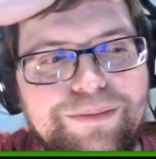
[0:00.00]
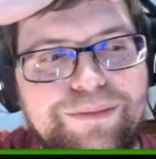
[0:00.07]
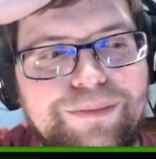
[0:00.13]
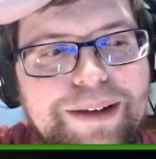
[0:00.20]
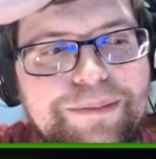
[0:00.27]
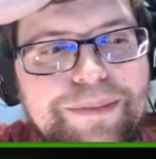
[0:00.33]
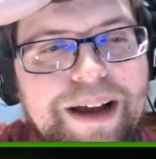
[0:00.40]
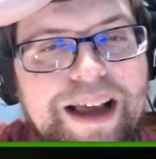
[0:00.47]

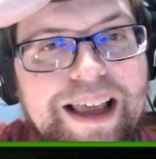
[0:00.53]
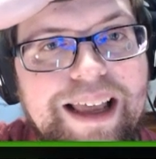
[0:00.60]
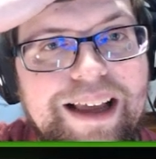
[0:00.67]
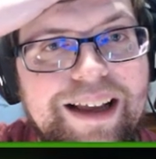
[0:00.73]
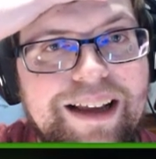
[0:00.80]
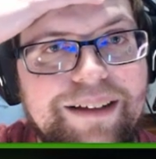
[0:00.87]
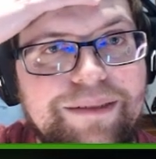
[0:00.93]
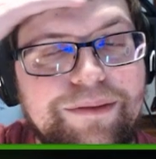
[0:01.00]
When
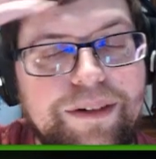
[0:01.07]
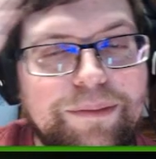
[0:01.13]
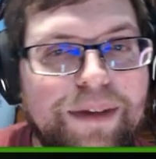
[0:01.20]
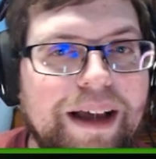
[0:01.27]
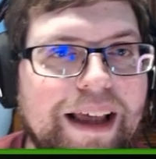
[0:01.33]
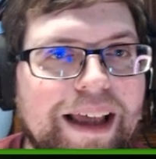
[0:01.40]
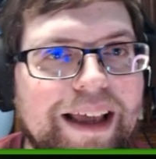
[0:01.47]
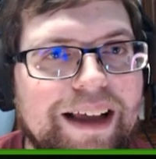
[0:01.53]

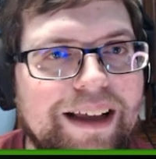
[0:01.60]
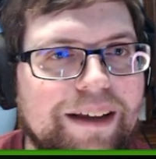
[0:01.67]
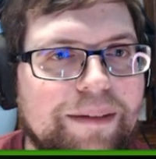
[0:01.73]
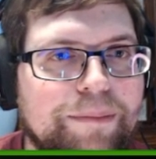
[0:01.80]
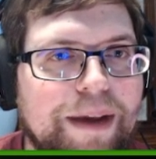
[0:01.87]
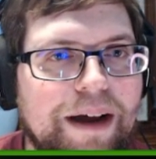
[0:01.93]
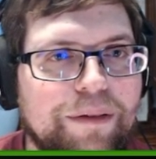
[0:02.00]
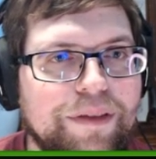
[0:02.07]
my
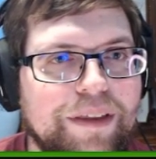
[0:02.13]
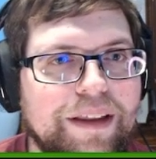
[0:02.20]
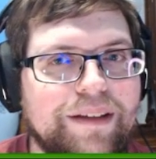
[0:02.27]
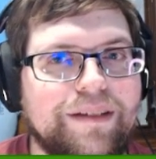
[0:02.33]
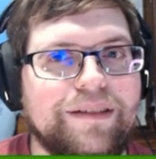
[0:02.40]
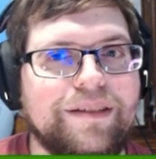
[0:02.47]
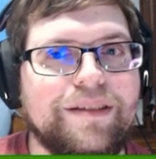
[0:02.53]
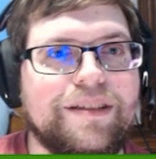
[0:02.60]
mouth
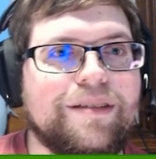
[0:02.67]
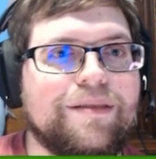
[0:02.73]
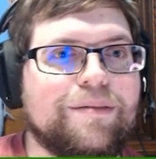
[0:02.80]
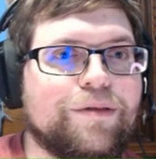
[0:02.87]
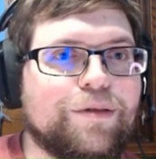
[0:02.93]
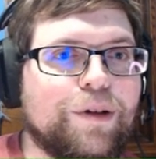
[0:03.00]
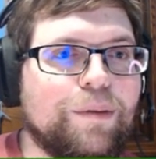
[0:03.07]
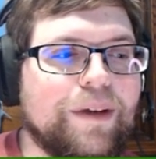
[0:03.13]
and
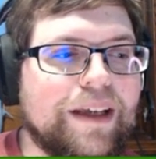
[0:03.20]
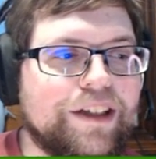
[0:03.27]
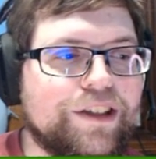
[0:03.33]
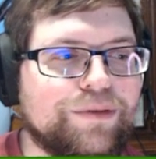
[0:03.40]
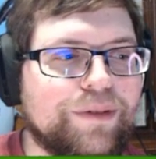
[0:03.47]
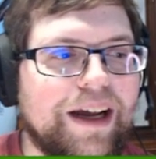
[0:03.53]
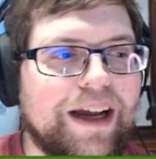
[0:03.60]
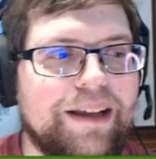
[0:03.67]
throat get
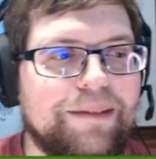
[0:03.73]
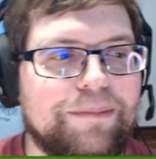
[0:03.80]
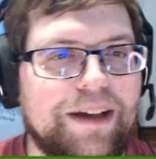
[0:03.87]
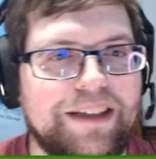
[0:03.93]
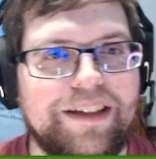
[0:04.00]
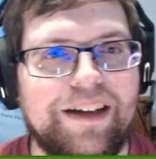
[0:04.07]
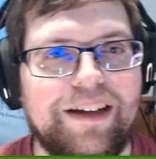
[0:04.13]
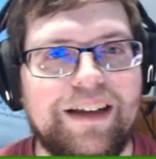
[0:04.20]
dry, my
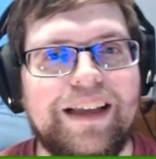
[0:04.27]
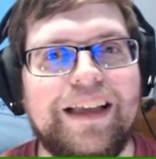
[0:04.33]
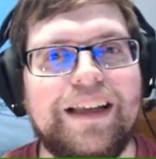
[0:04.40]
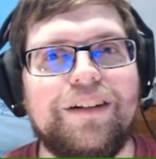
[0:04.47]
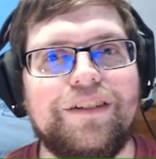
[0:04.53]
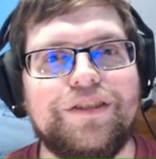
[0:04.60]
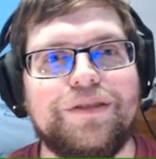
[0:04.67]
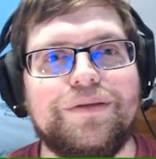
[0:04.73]
tongue can
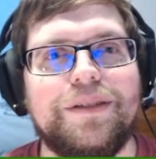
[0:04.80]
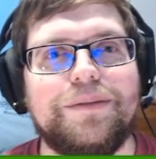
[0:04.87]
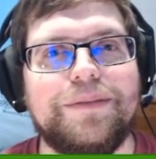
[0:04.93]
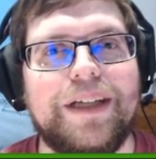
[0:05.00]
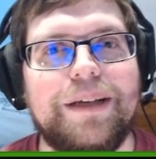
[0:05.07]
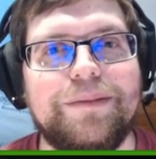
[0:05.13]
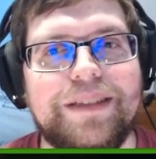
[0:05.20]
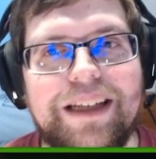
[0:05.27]
also
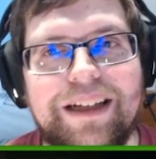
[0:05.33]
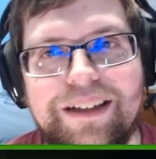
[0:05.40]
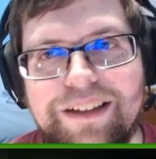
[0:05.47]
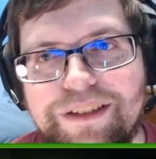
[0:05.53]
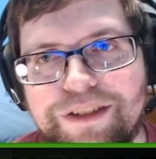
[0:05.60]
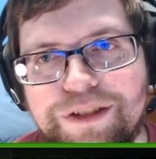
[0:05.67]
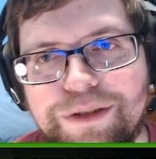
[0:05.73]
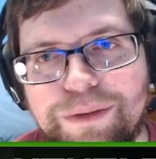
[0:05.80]
sometimes get a
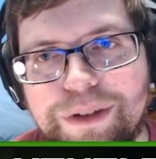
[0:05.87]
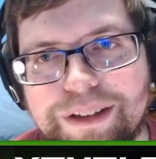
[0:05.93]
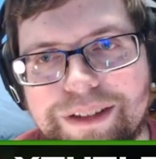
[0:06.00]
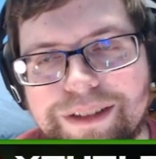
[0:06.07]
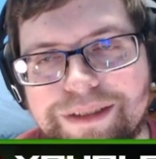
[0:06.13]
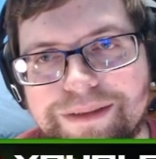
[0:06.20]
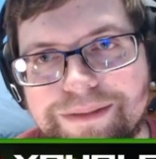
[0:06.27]
little sore.